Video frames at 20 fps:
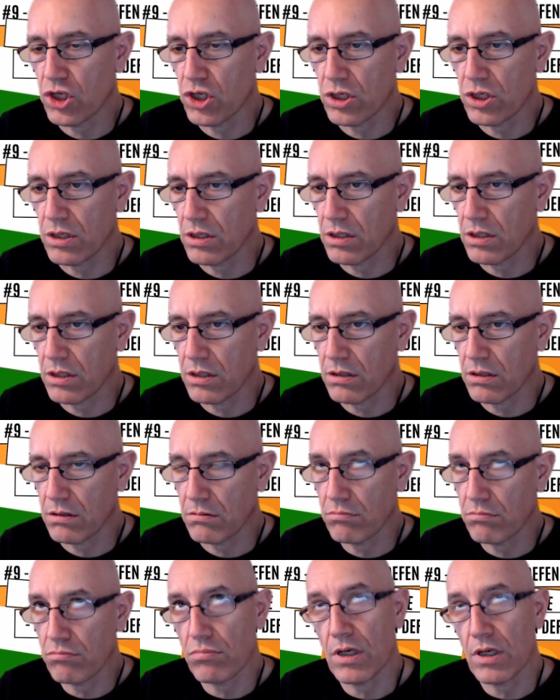
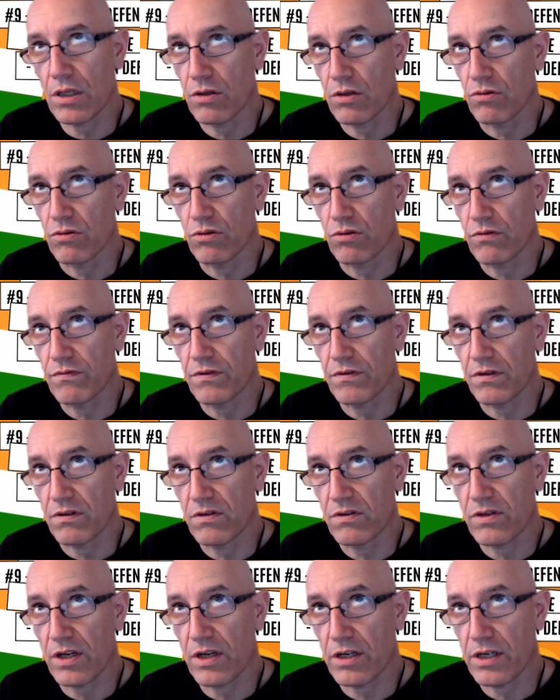I don't know if it's
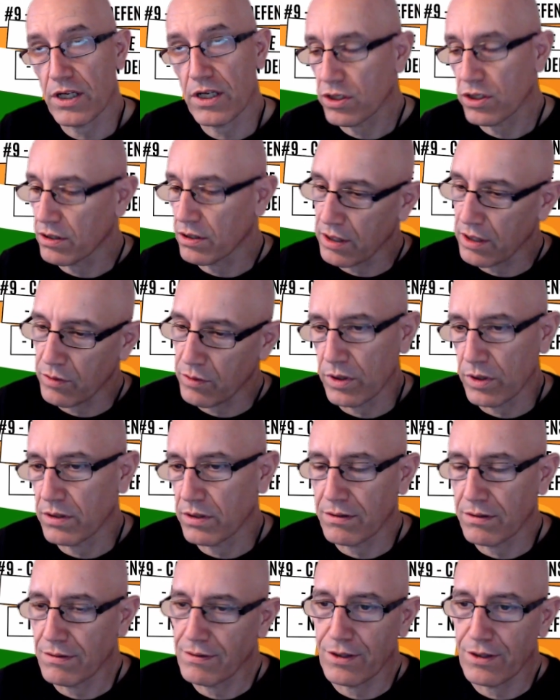Tahash the name, but
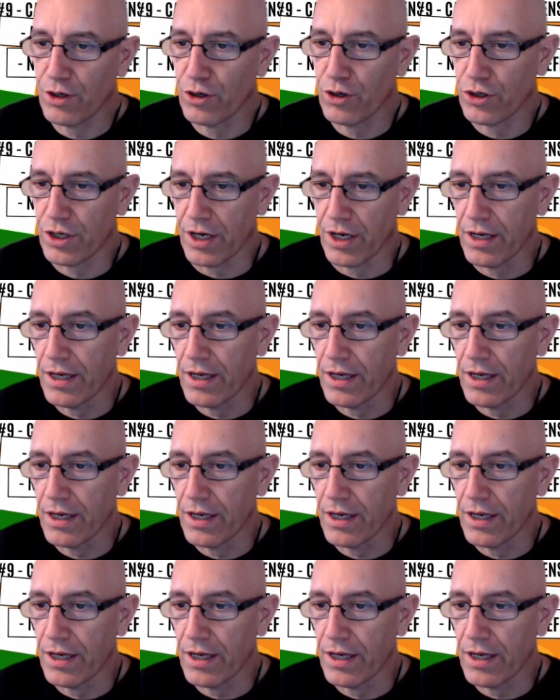okay.